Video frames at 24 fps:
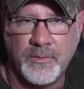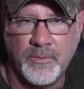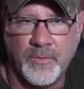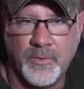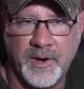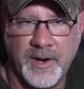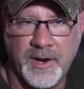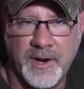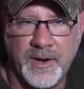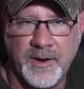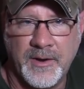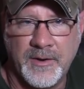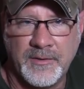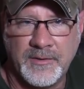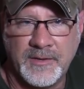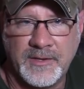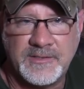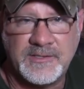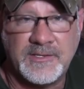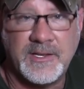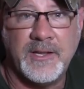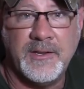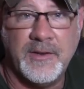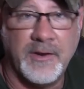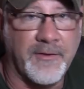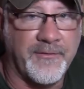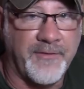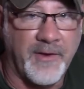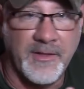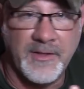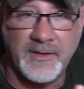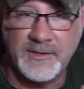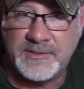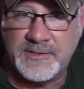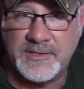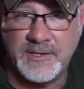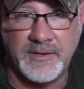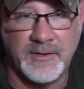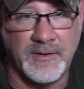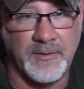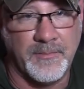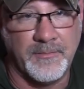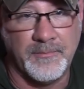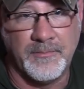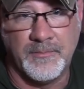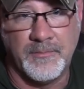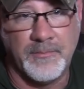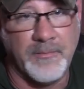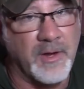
where, let's say you're a volunteer,